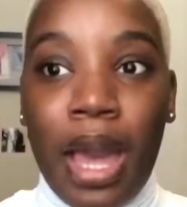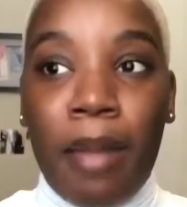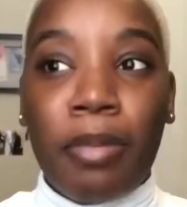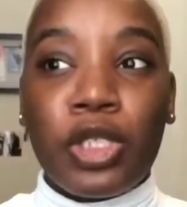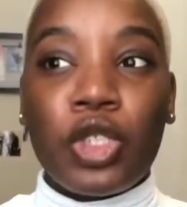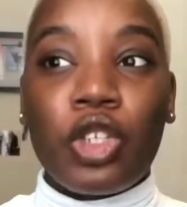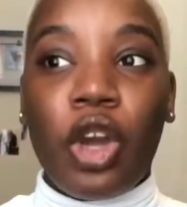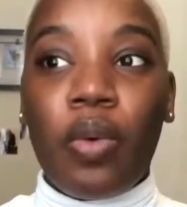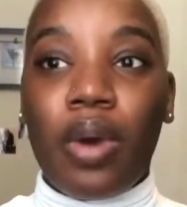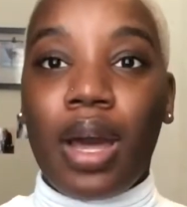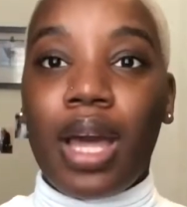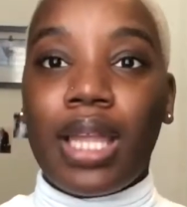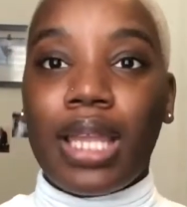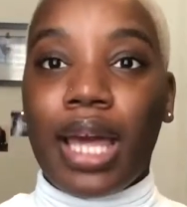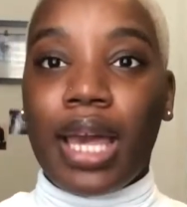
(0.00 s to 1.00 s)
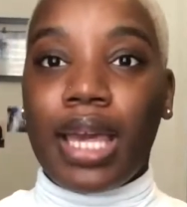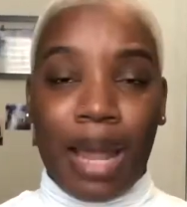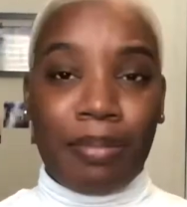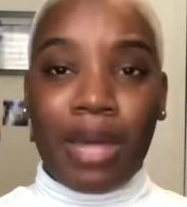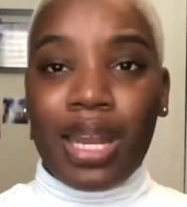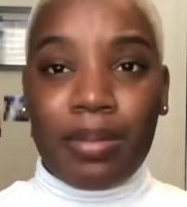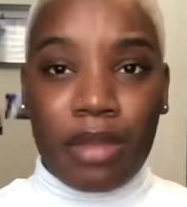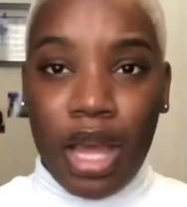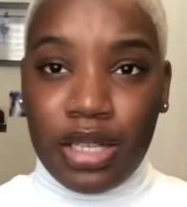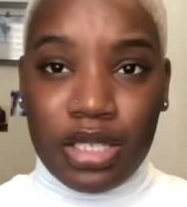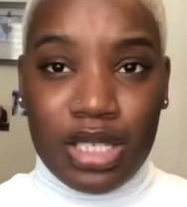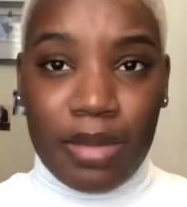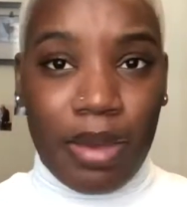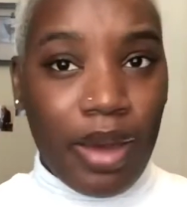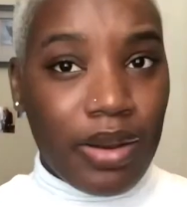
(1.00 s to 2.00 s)
But you know what? Like, I'm not
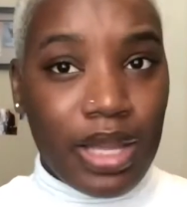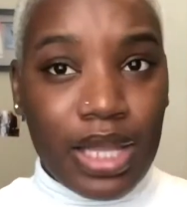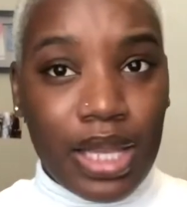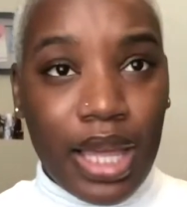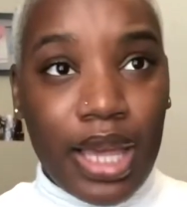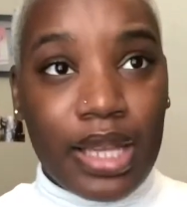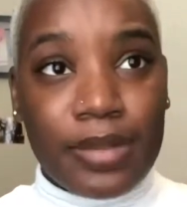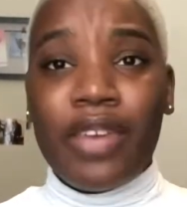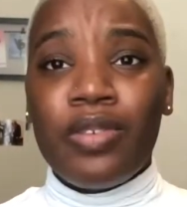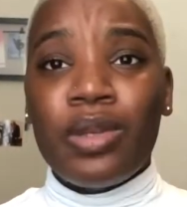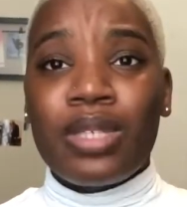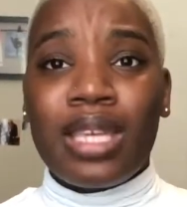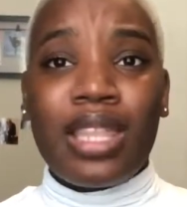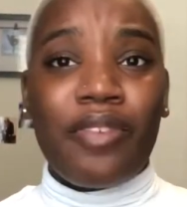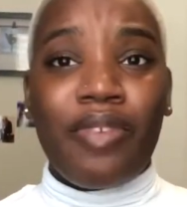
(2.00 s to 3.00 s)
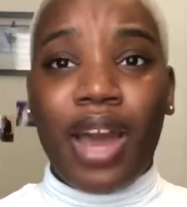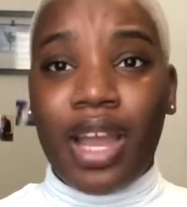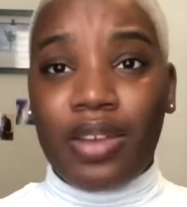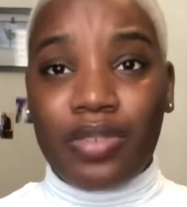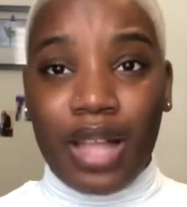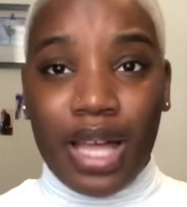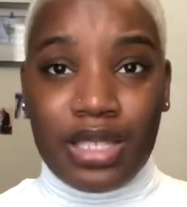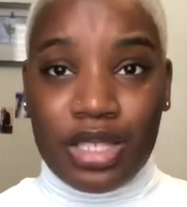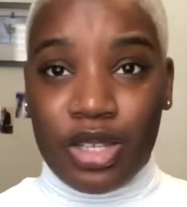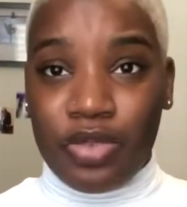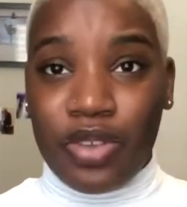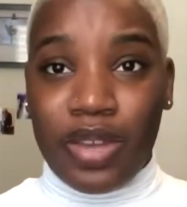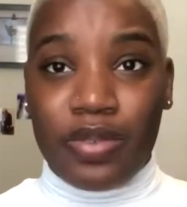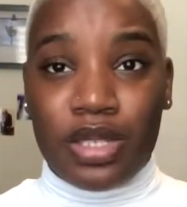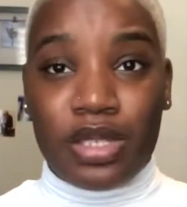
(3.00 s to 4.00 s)
obnoxious about it. Like, if you say that Fireflies is your
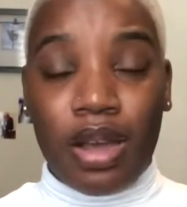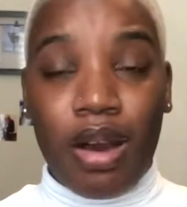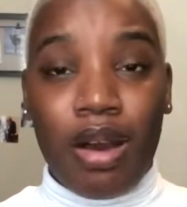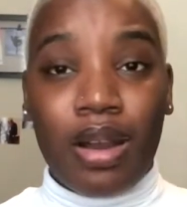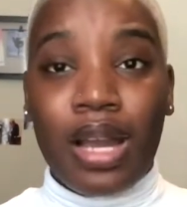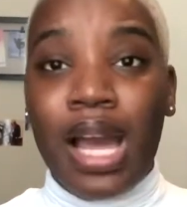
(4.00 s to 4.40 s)
favorite song,